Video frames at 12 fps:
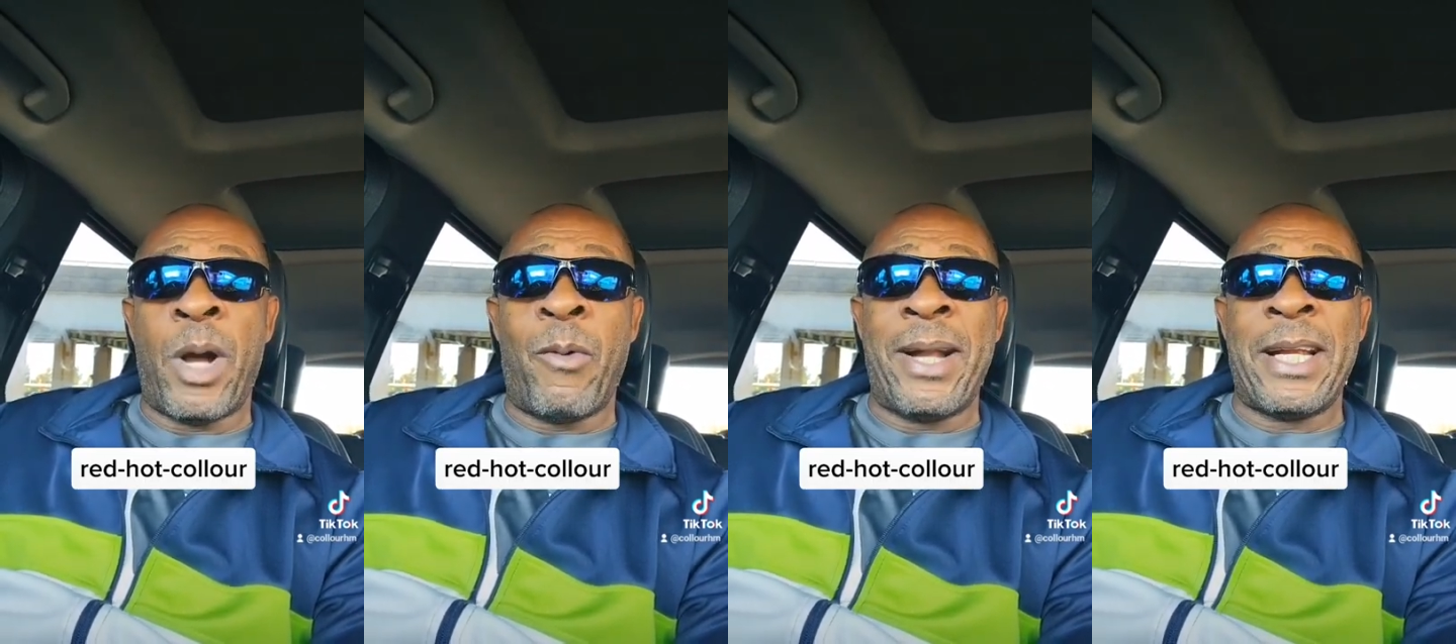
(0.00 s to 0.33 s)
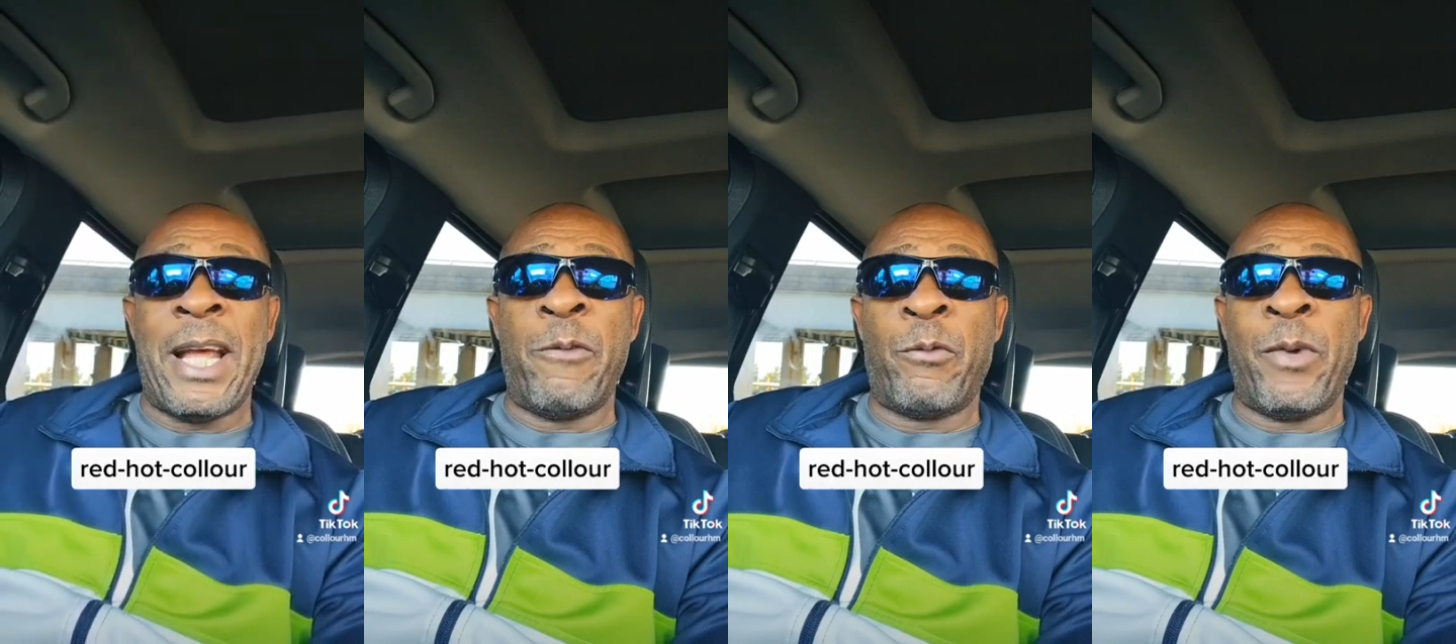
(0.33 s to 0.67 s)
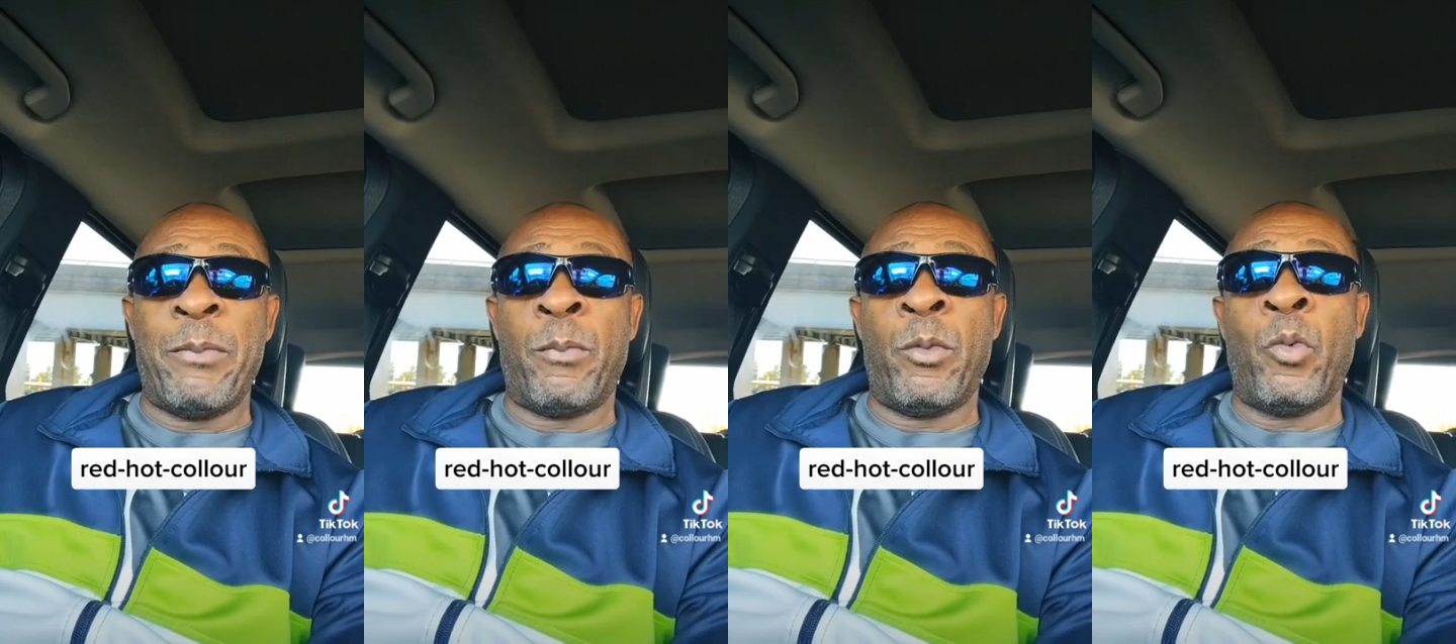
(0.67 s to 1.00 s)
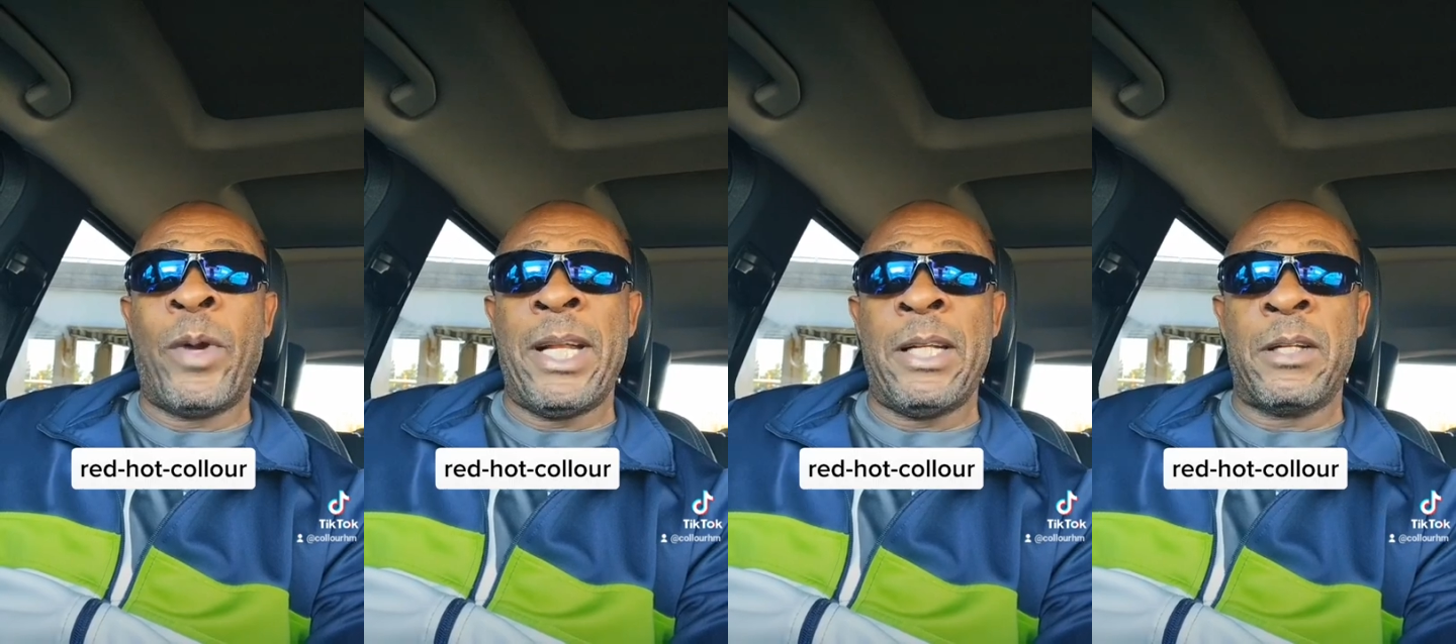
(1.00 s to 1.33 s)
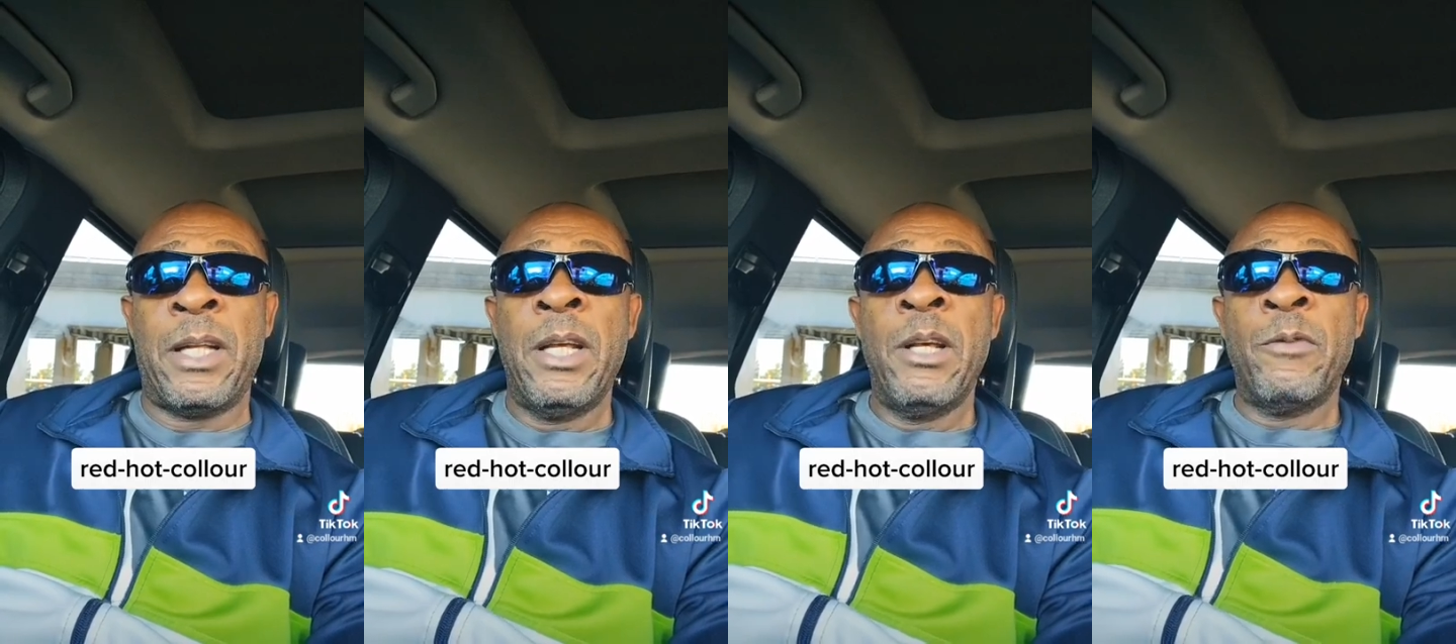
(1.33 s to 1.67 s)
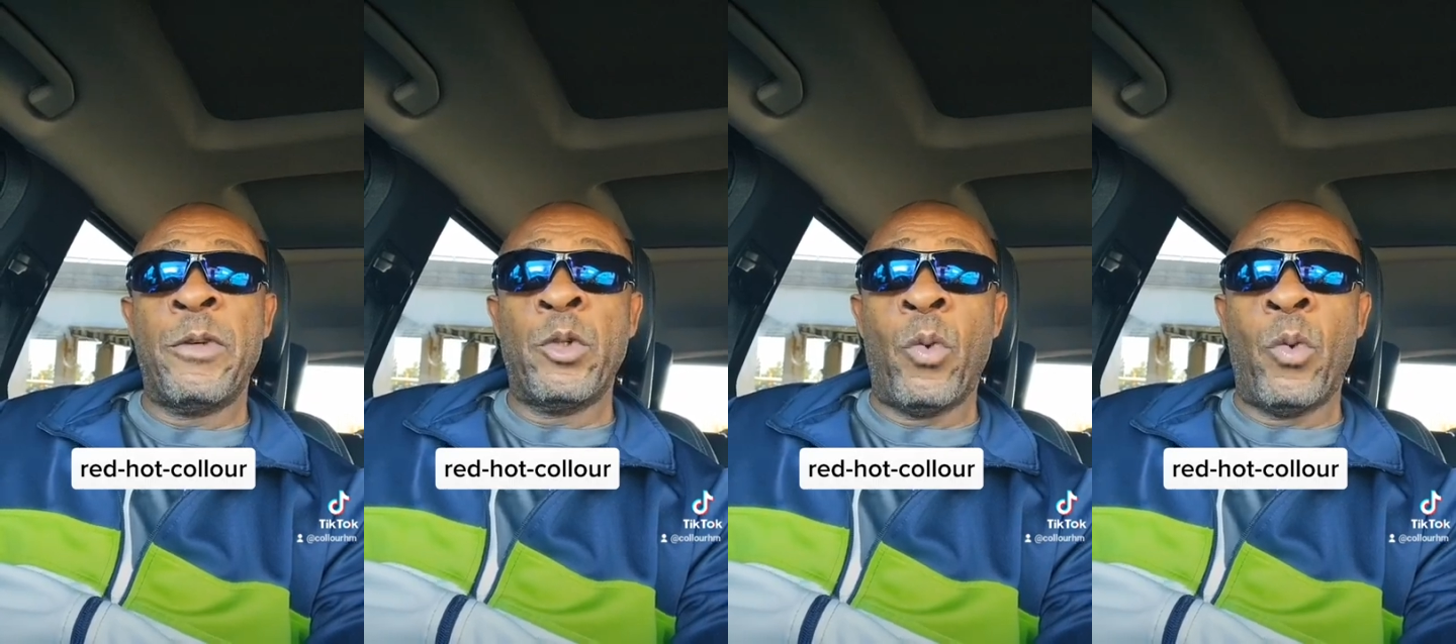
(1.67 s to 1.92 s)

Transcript: I wonder if we're willing to